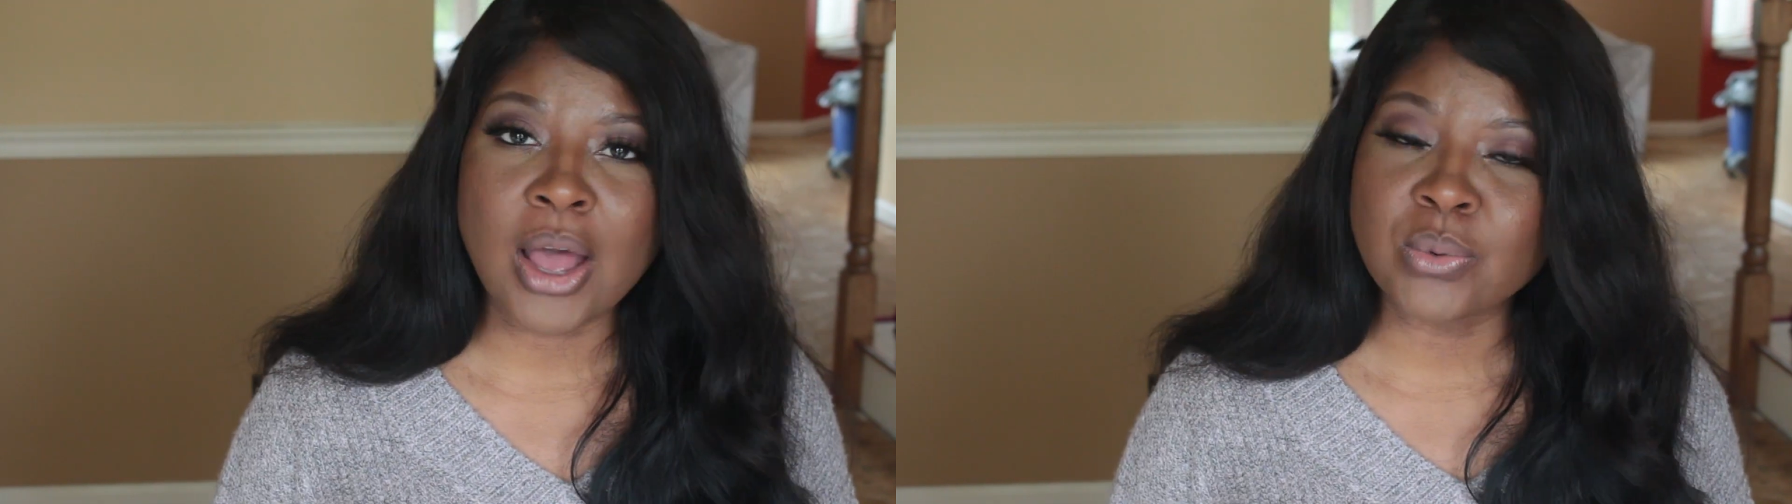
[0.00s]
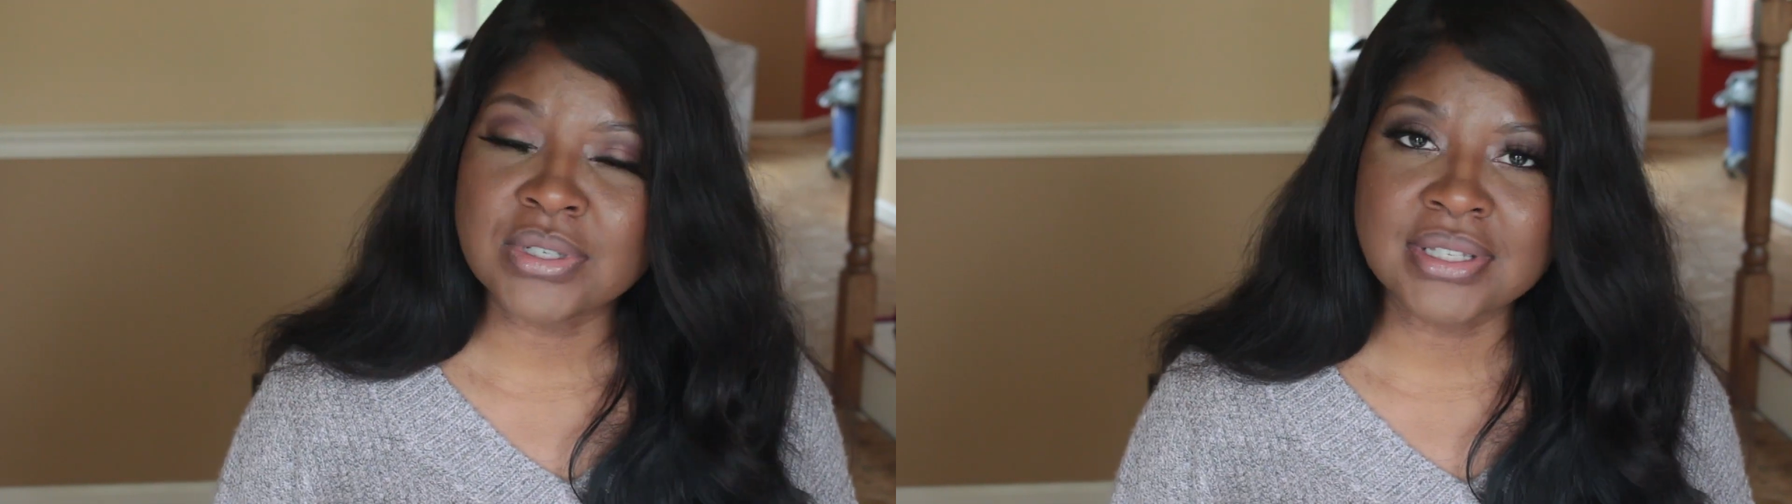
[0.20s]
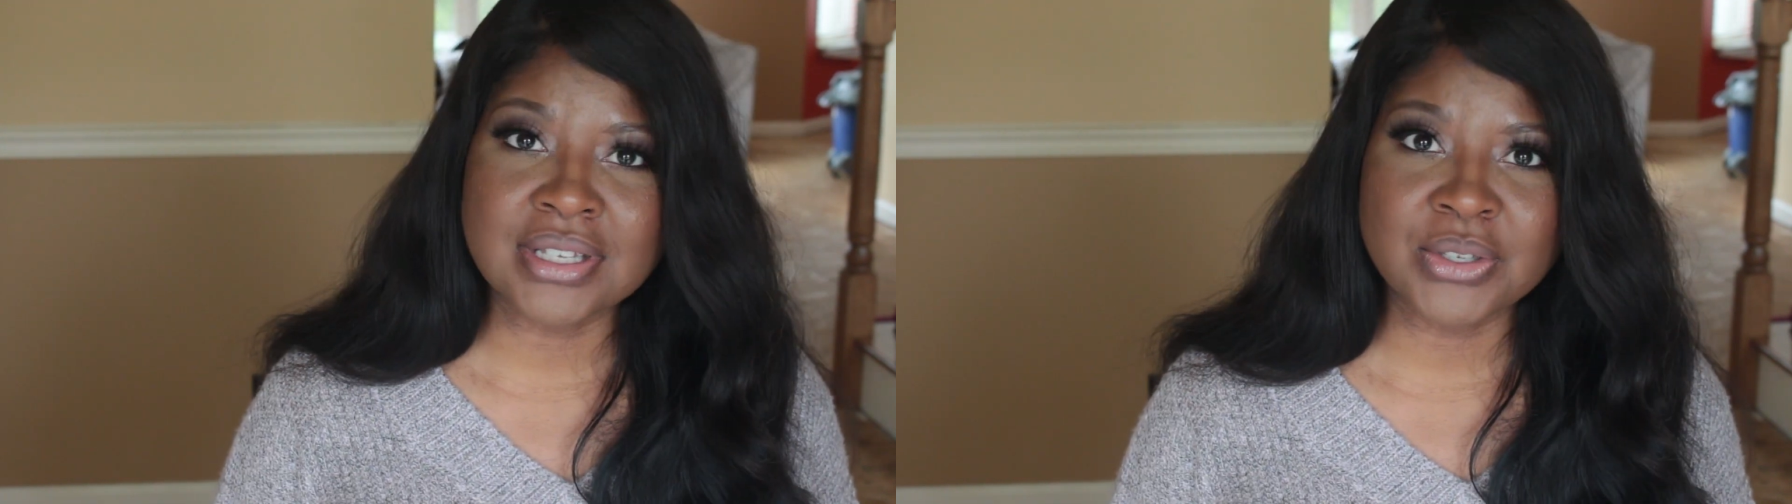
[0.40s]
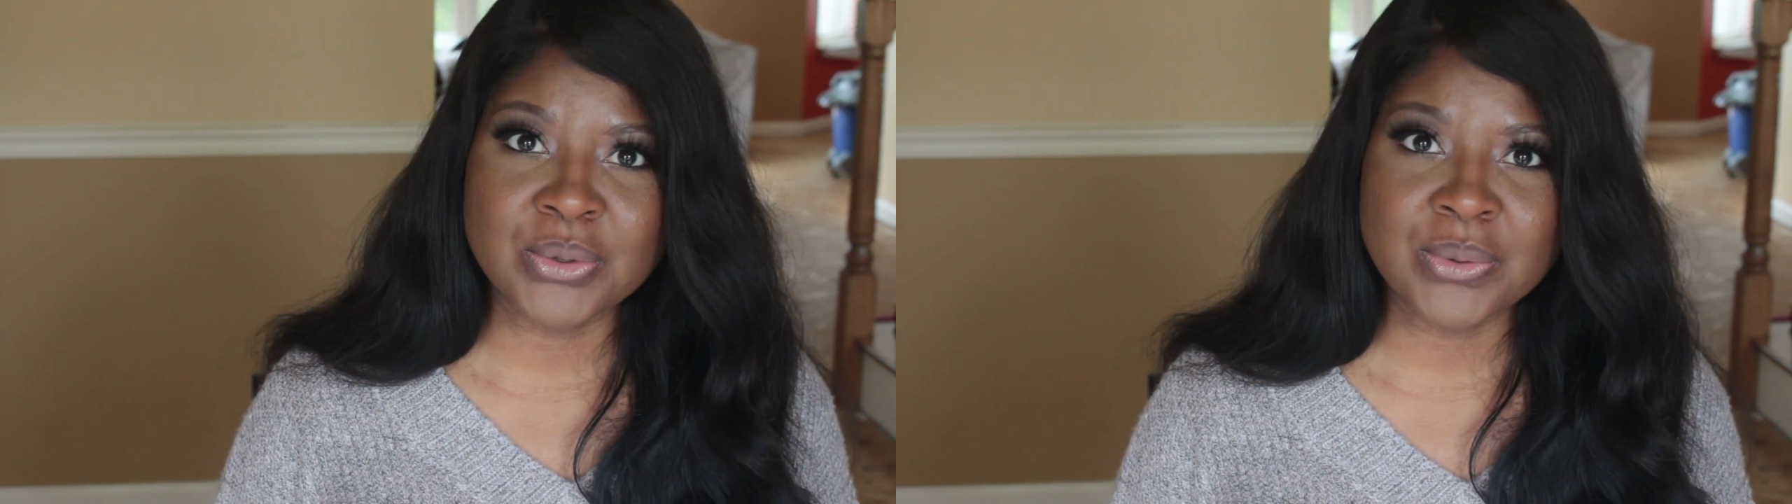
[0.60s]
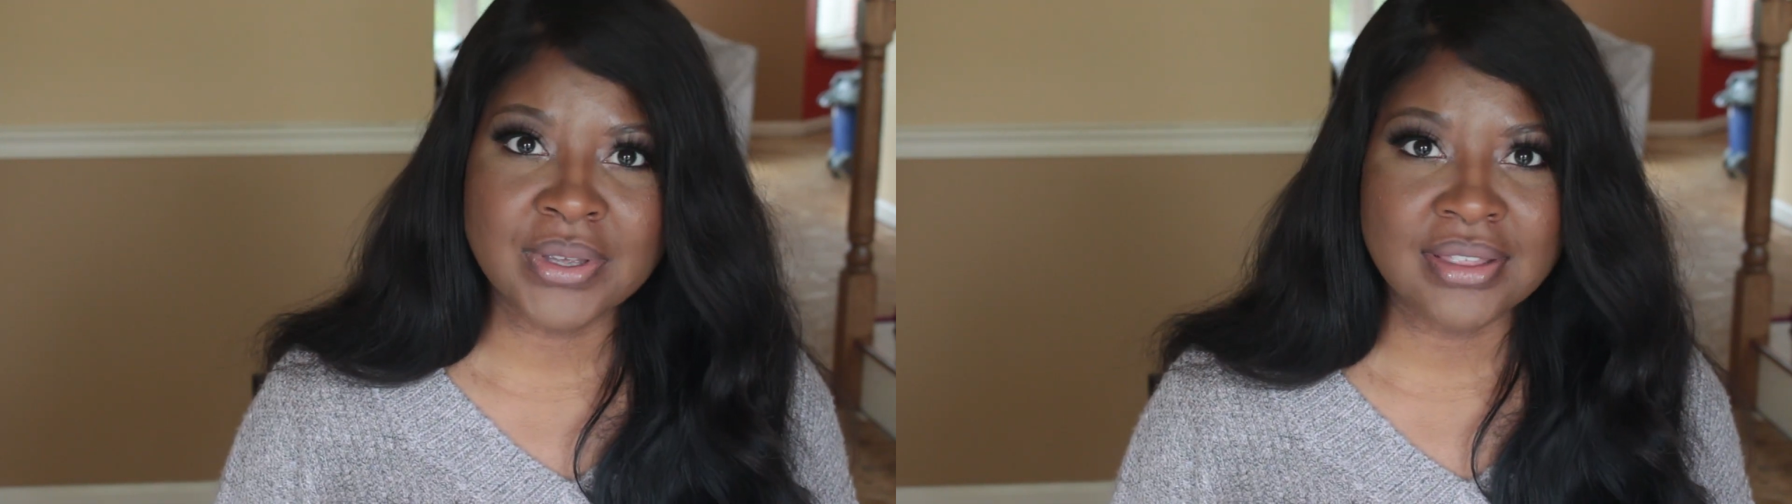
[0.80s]
I will see
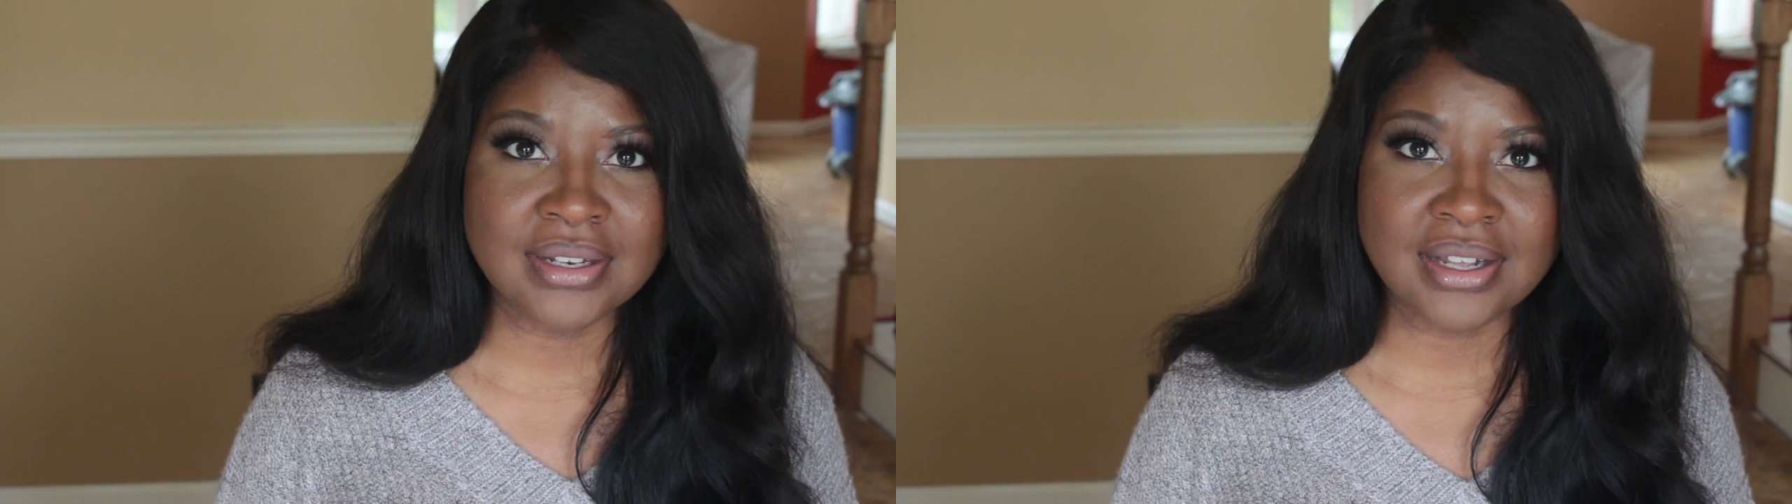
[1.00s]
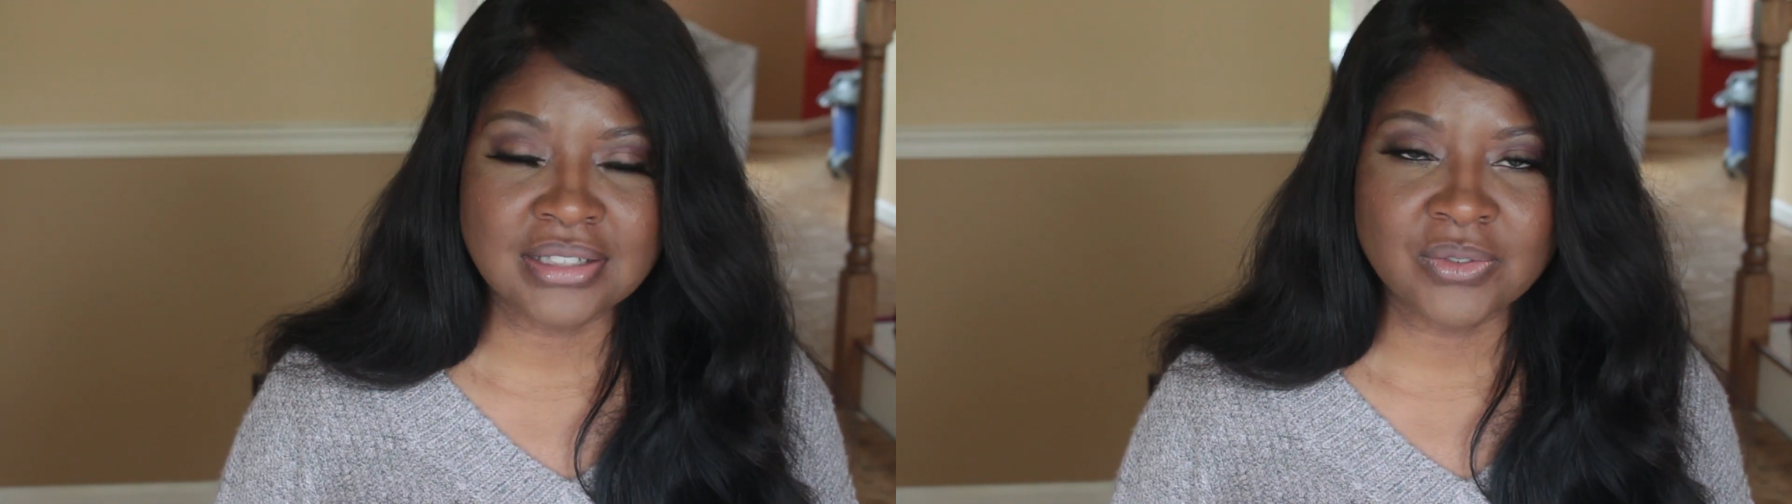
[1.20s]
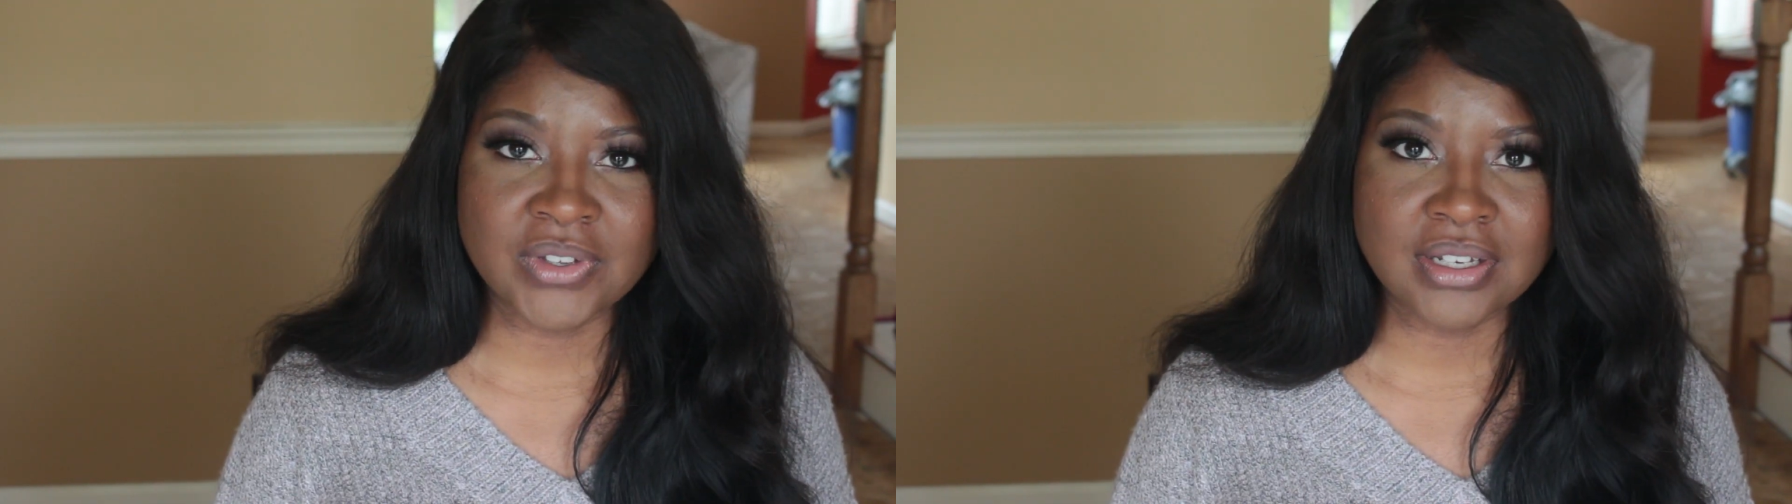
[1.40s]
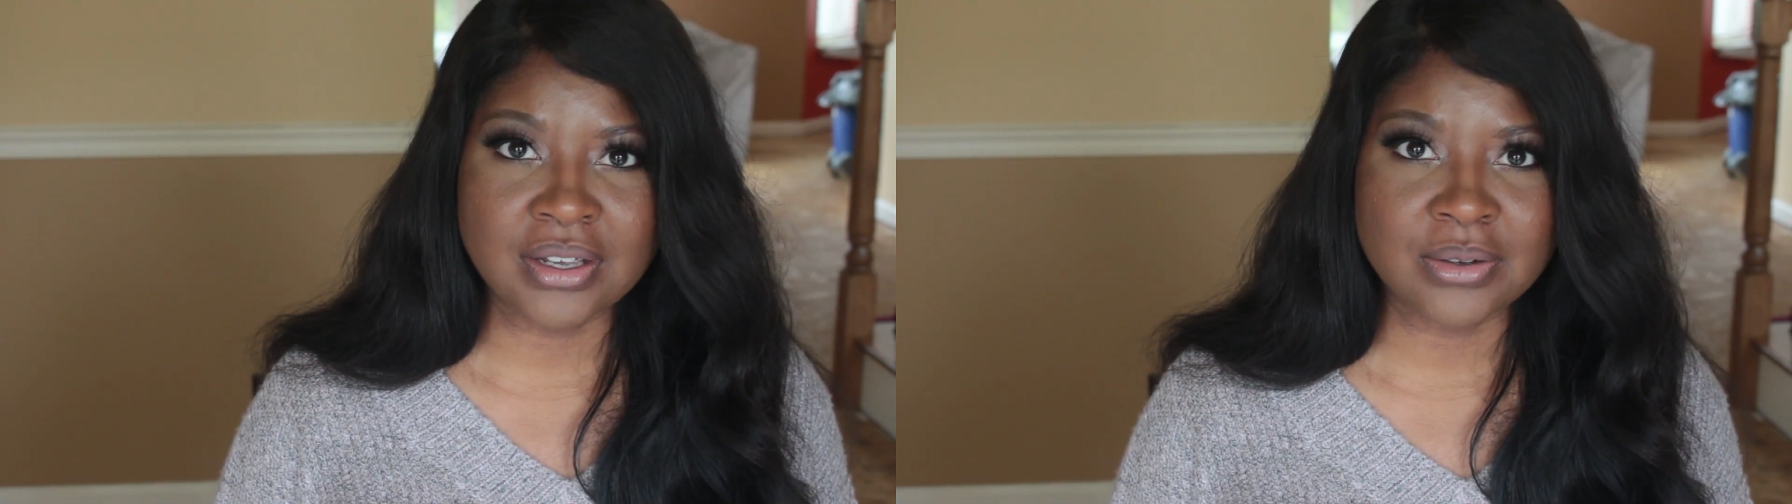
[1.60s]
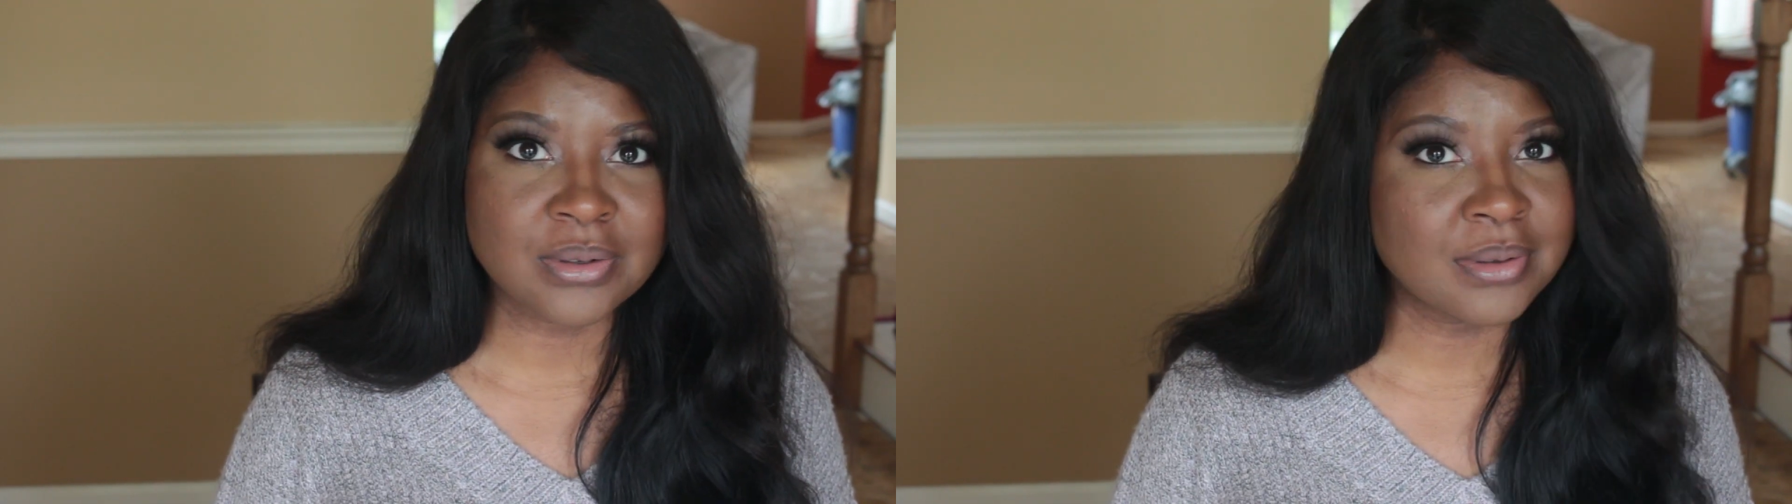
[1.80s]
you in the next
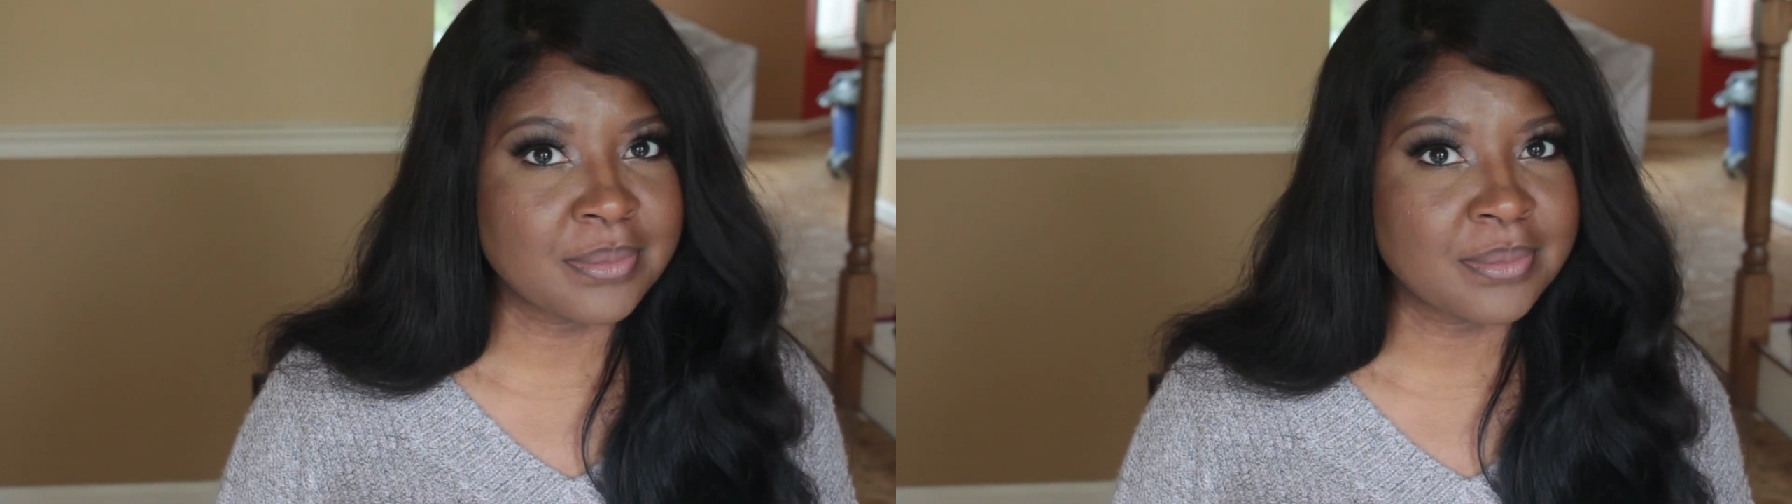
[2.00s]
video.